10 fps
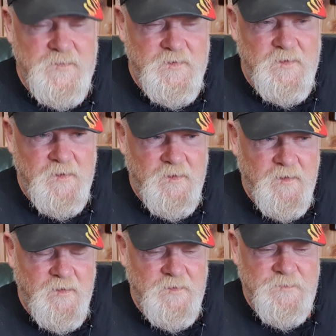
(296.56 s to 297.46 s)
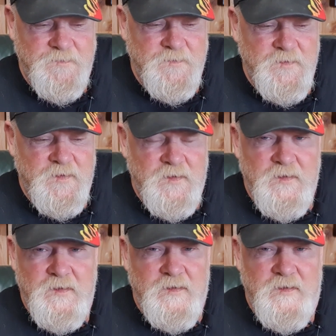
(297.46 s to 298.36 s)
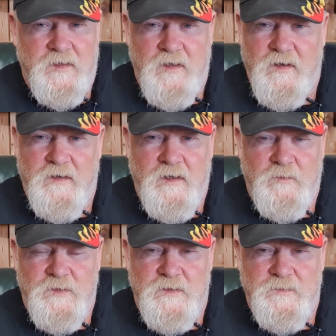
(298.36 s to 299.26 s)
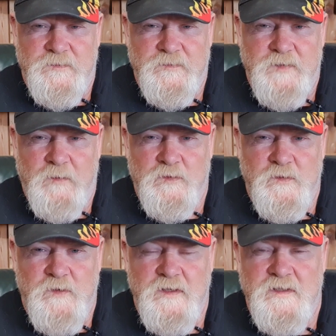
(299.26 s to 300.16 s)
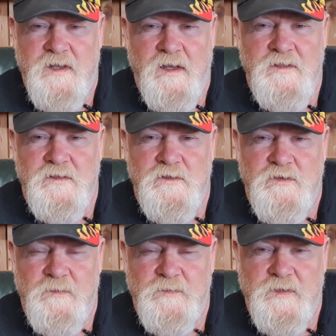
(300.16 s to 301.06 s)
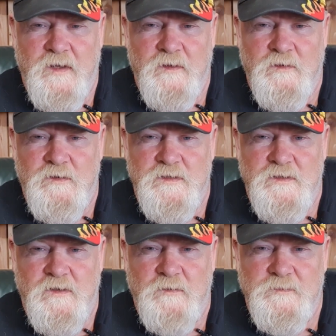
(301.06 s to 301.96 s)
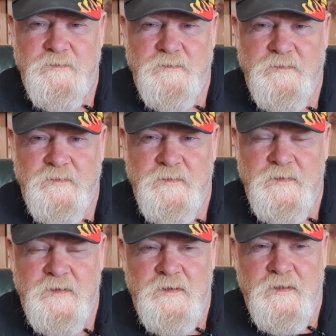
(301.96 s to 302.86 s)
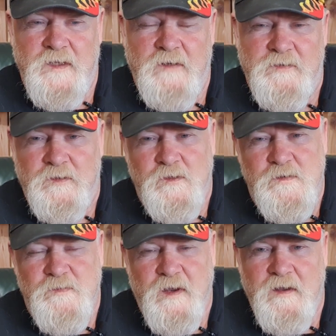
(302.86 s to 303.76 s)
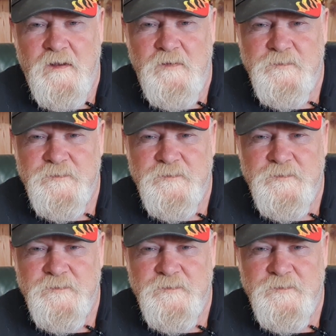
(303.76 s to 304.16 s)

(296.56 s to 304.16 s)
And I don't know, it was a weird stage in the trip, going across the top and after losing Marty,